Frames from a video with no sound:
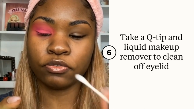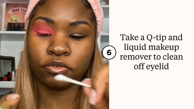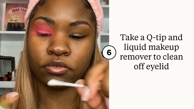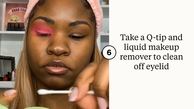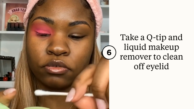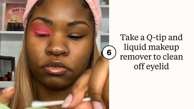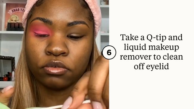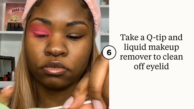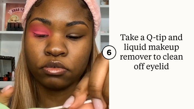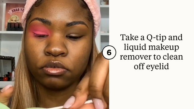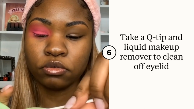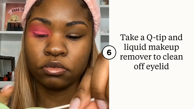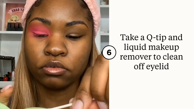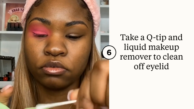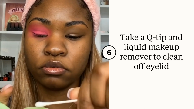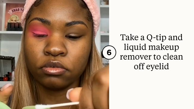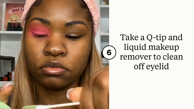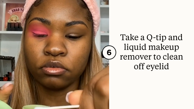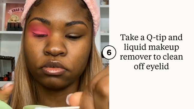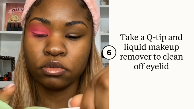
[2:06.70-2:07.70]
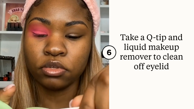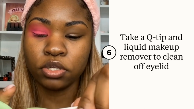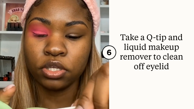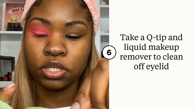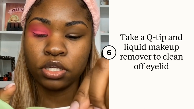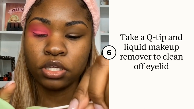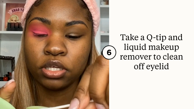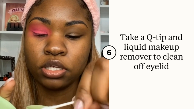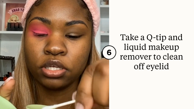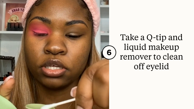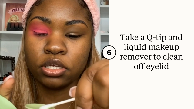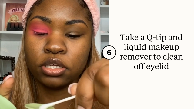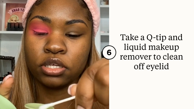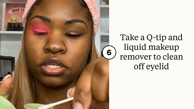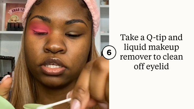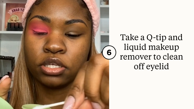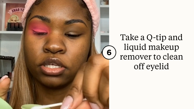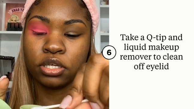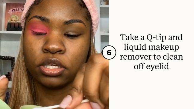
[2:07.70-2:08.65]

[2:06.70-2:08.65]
Nobody speaks.